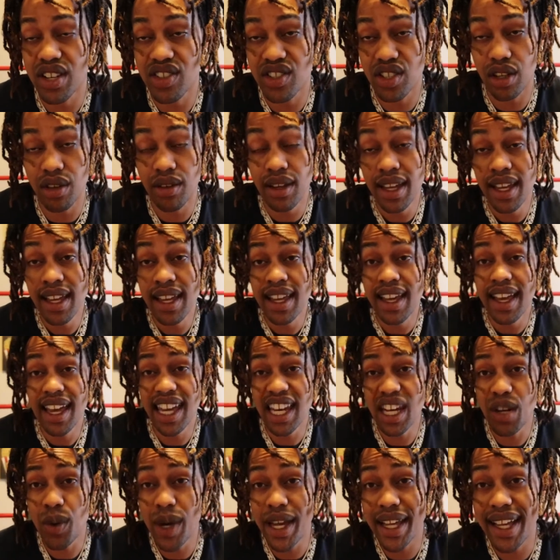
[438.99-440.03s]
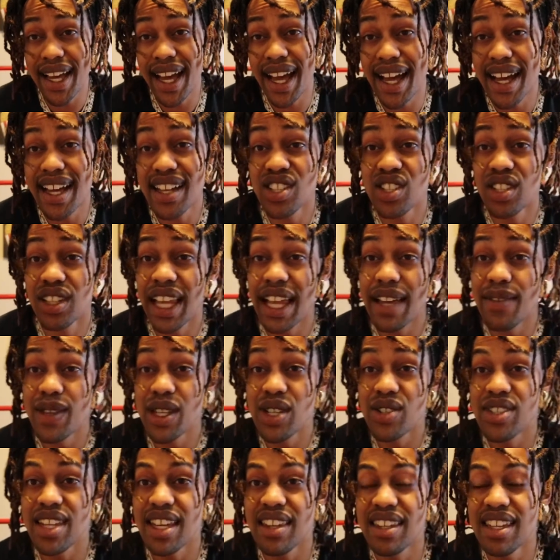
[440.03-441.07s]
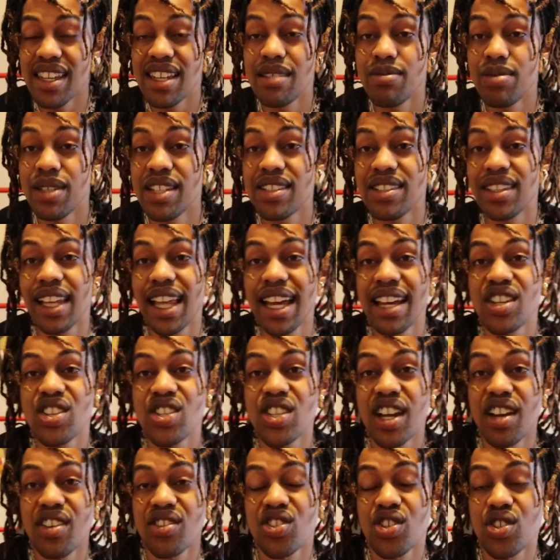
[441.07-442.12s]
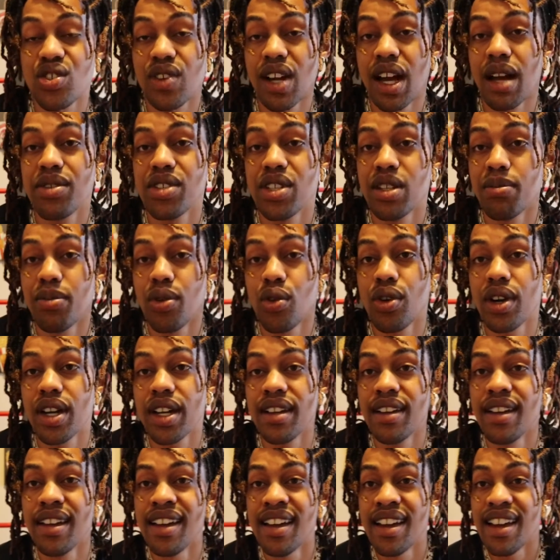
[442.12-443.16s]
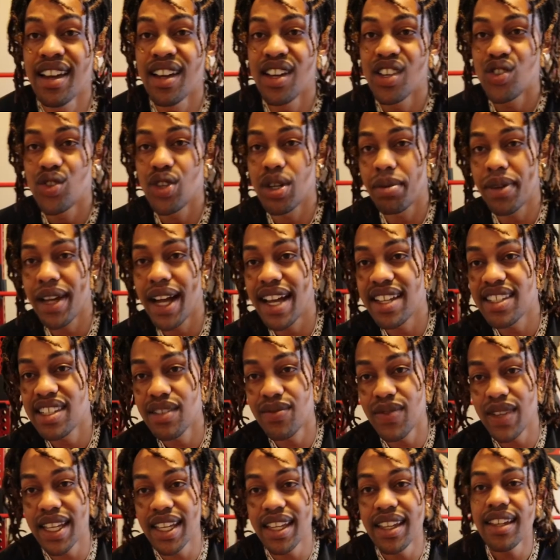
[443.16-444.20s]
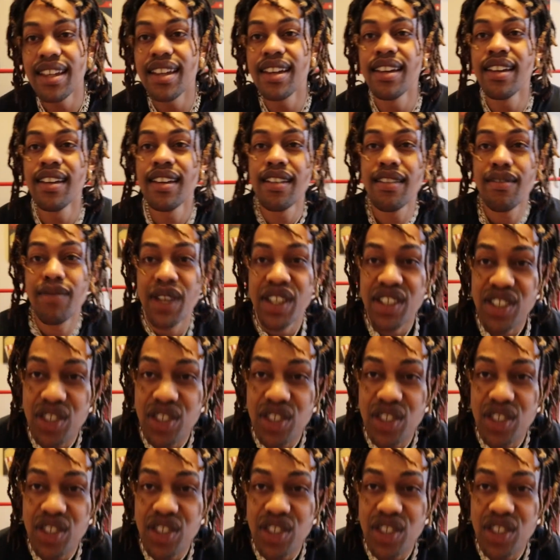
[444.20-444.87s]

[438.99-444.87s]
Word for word: So anyway, guys, if you like videos like these, please like, share, subscribe to your boy, Drip Gawd TV, Vince